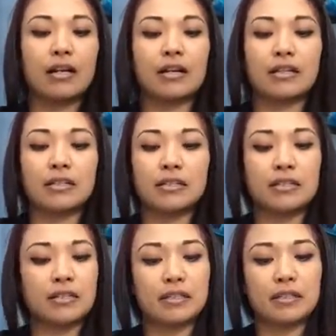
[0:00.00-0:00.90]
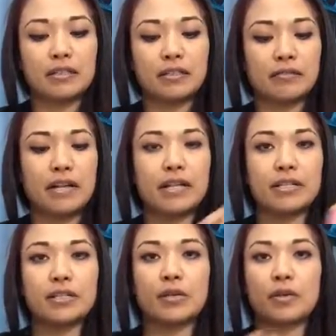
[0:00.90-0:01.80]

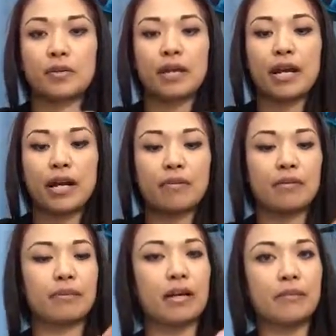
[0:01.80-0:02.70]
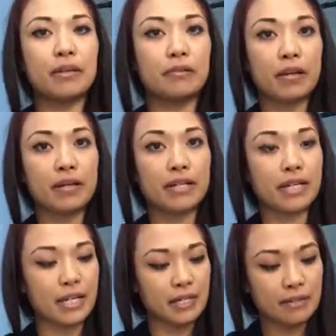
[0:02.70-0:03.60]
Alright, so now I'm coming around
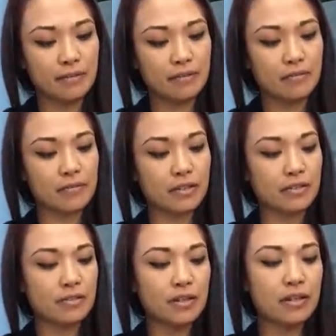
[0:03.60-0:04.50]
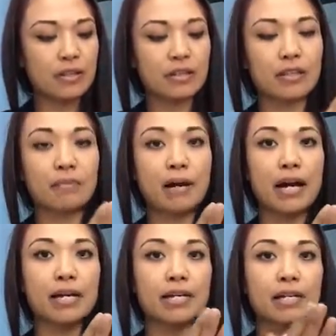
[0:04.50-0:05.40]
again. The
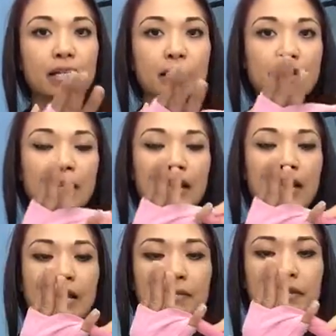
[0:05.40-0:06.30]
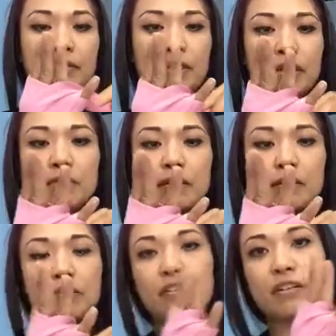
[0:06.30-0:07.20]
back, in between my
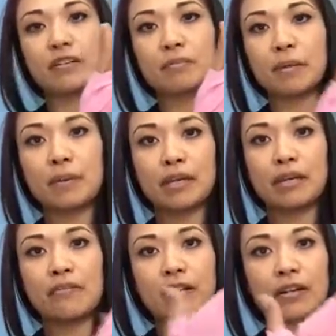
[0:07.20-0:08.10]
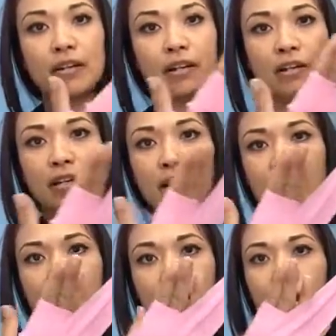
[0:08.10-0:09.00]
ring finger and my pinky finger,
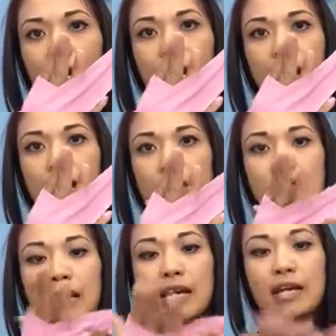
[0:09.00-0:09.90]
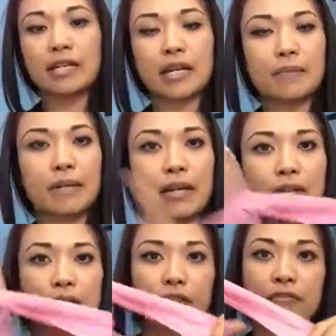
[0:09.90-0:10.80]
and then coming
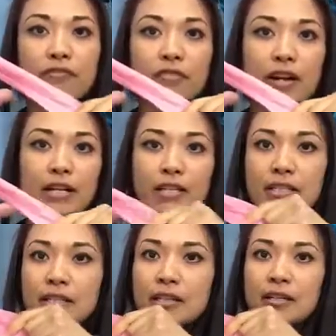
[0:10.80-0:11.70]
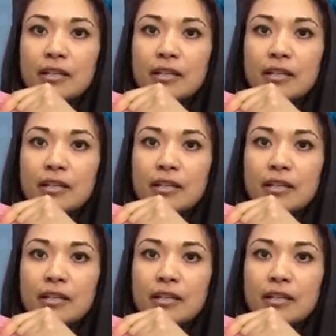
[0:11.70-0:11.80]
out to the front,